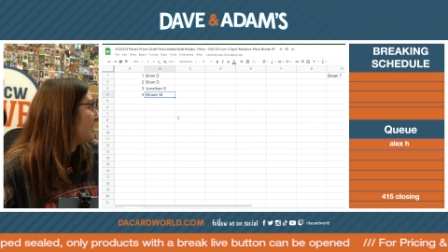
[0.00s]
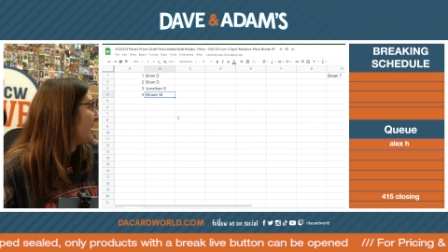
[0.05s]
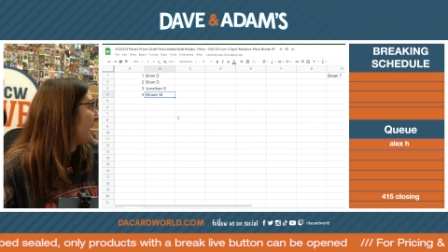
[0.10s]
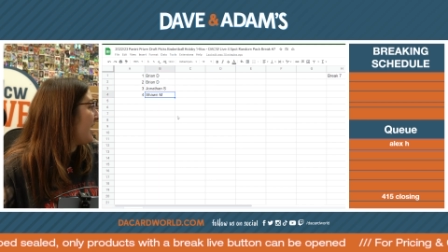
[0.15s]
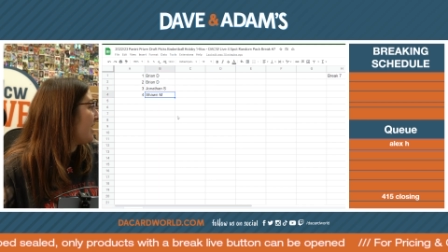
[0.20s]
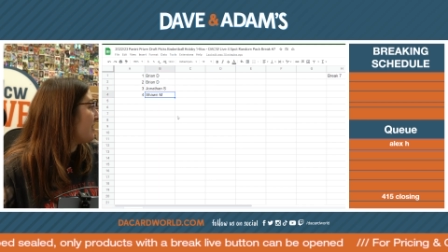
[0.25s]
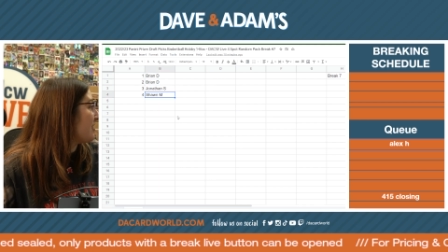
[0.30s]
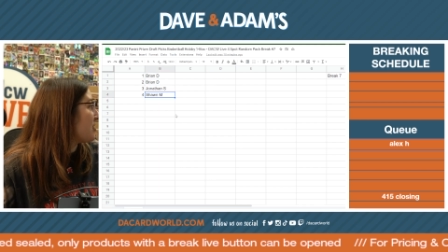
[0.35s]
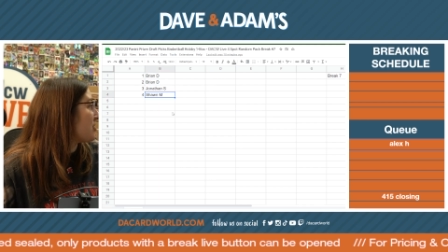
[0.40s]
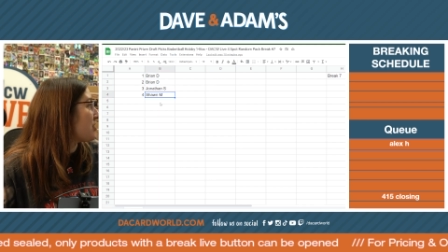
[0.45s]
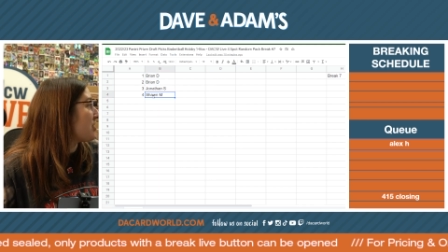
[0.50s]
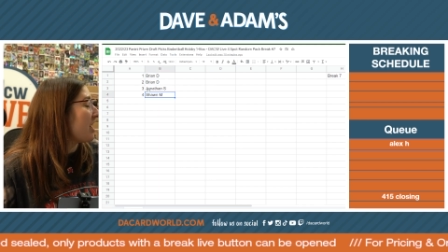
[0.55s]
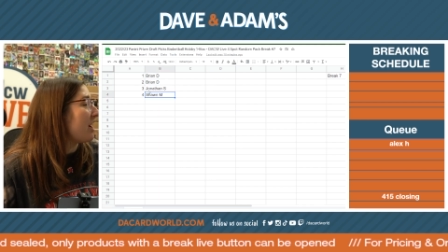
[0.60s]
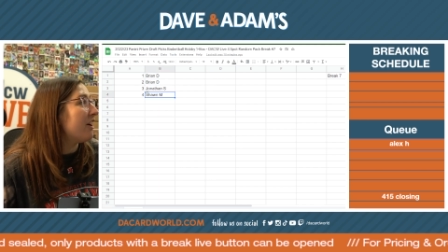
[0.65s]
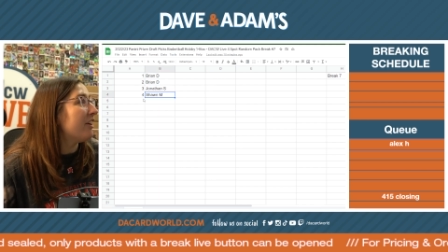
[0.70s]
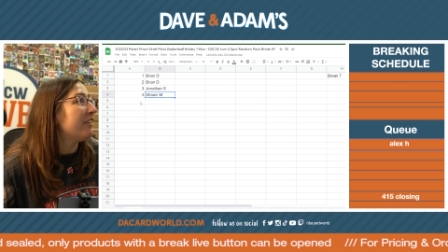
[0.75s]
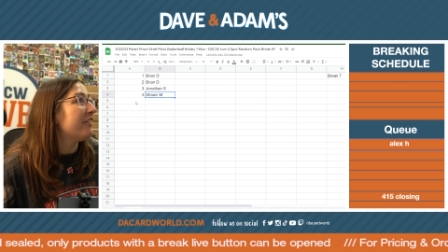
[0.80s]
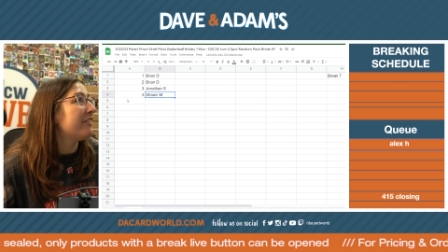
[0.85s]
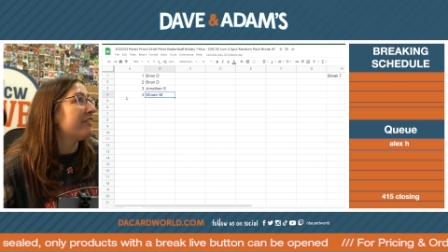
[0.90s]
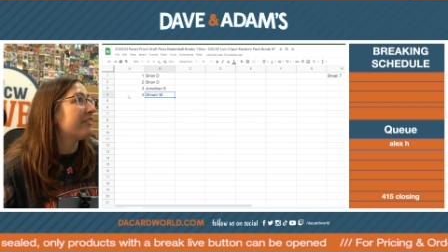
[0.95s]
On the
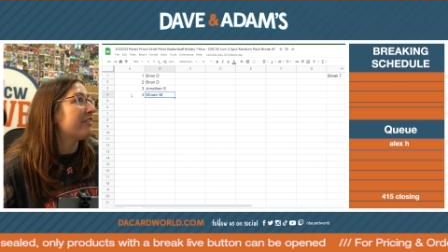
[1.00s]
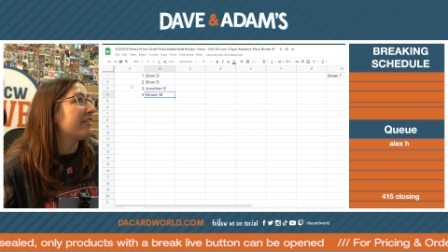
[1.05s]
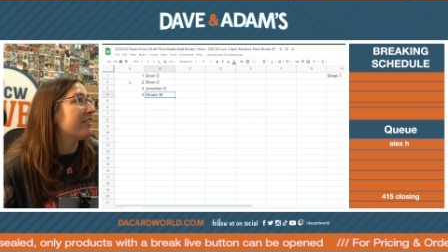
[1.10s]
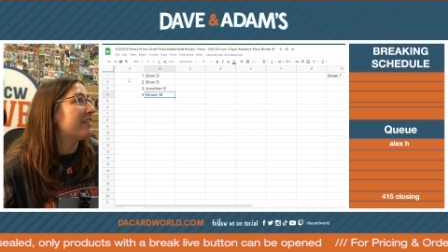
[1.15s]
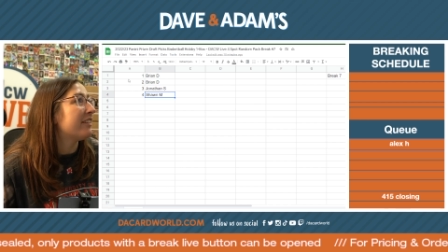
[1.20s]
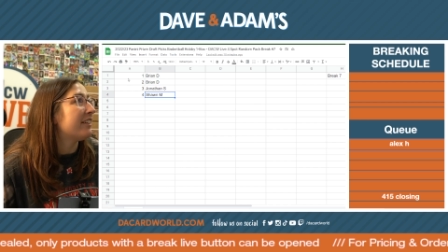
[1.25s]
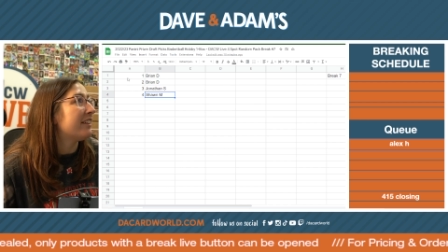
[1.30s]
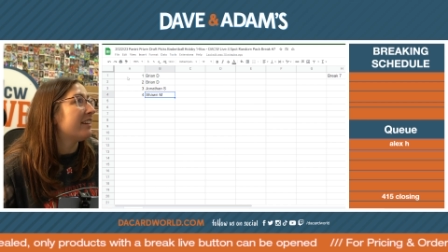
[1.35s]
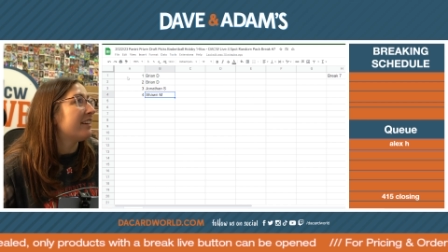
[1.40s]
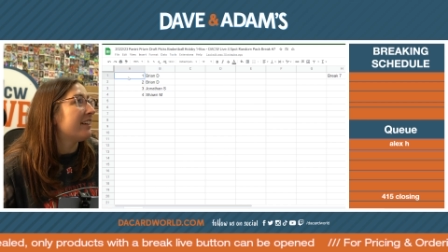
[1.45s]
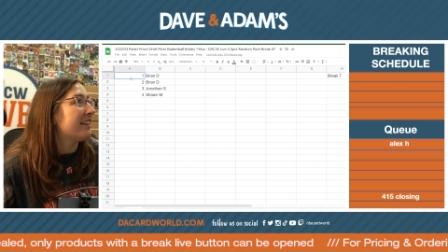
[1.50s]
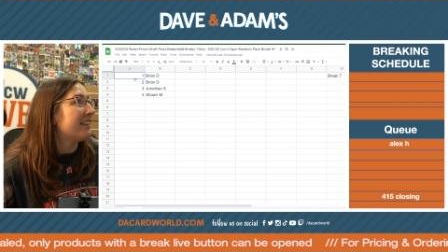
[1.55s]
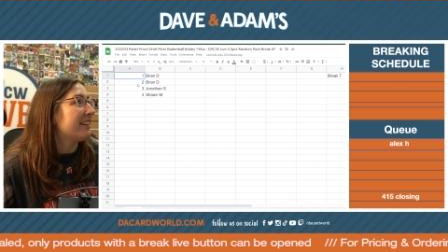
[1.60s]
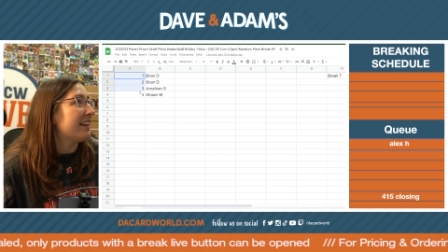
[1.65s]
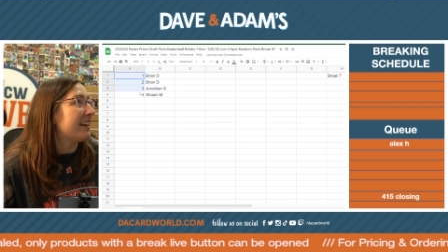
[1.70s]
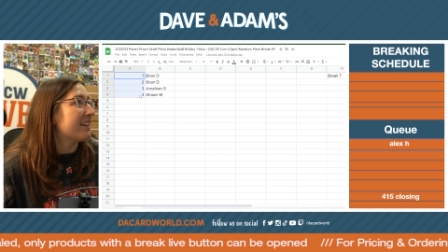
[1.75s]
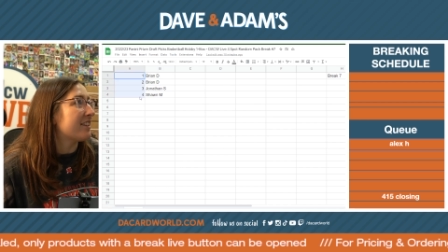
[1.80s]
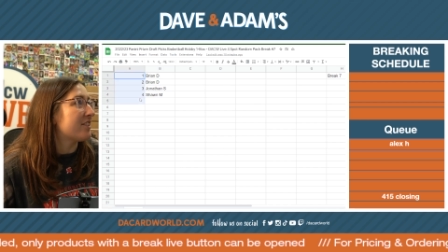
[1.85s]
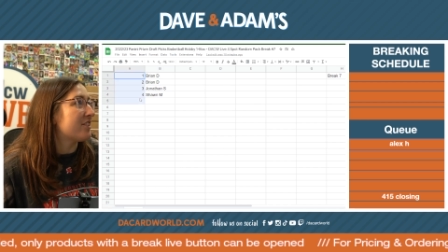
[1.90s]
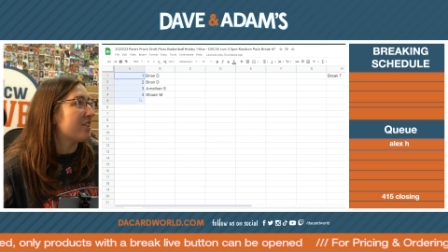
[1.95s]
shelf.
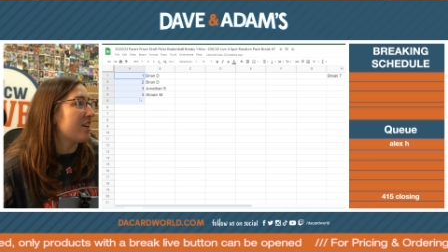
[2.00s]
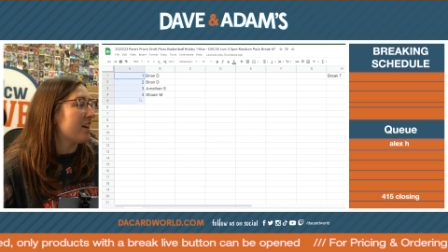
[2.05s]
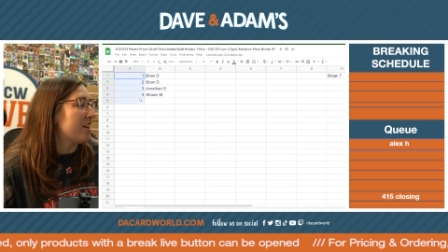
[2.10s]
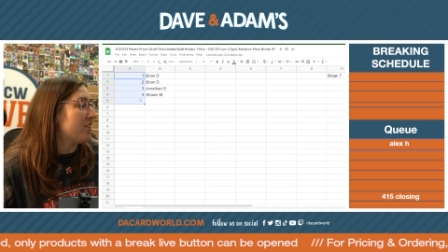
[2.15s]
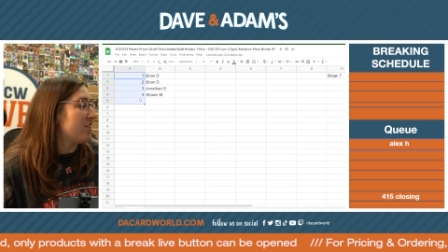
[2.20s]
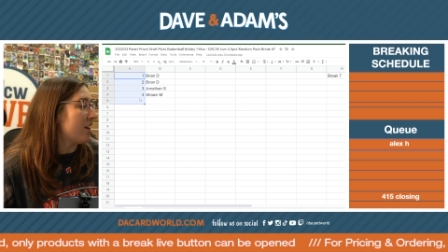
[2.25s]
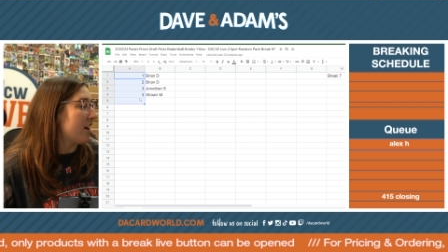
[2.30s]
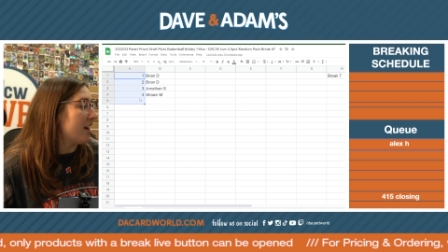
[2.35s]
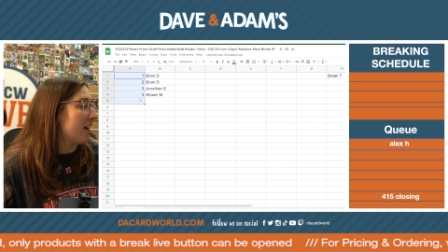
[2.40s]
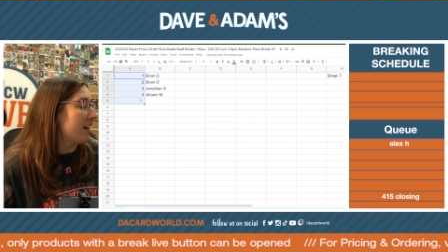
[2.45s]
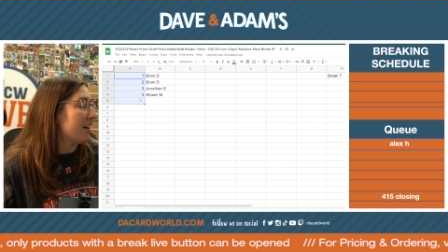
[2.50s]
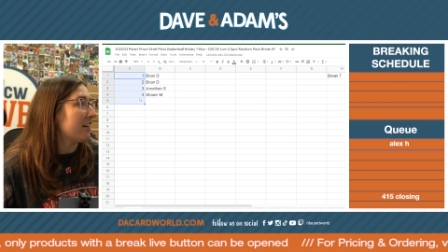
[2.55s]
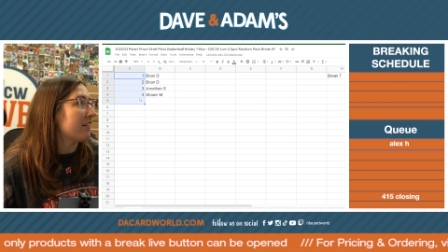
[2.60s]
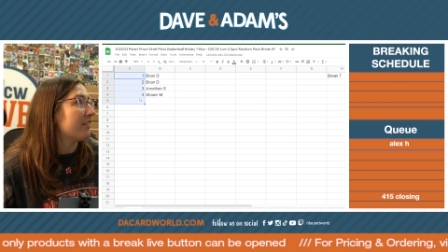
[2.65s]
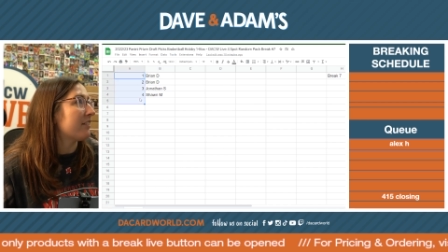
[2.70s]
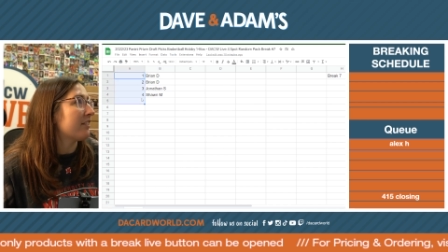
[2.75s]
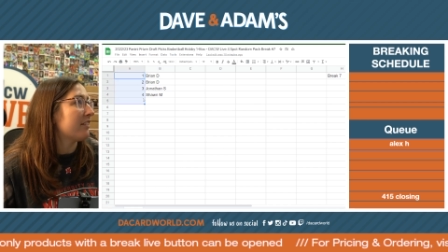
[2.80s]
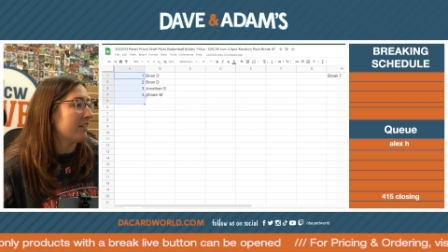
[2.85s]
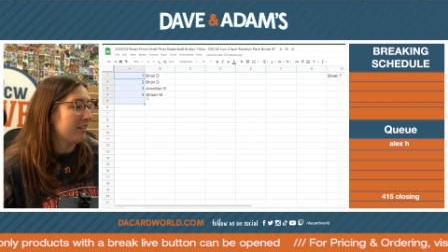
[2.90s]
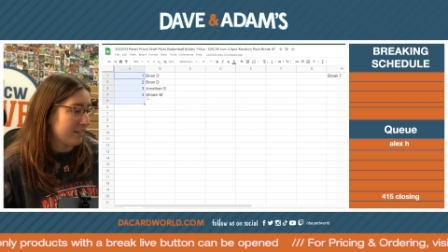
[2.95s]
Thanks, JJ.
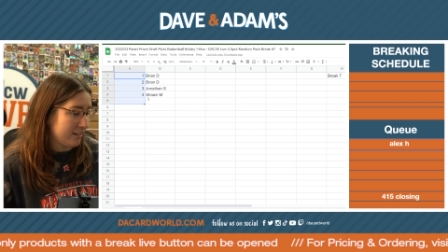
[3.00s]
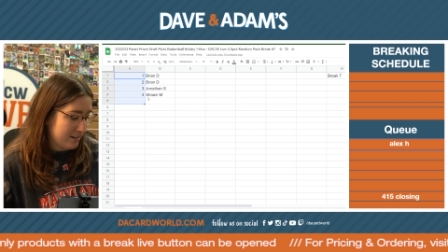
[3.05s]
Yeah.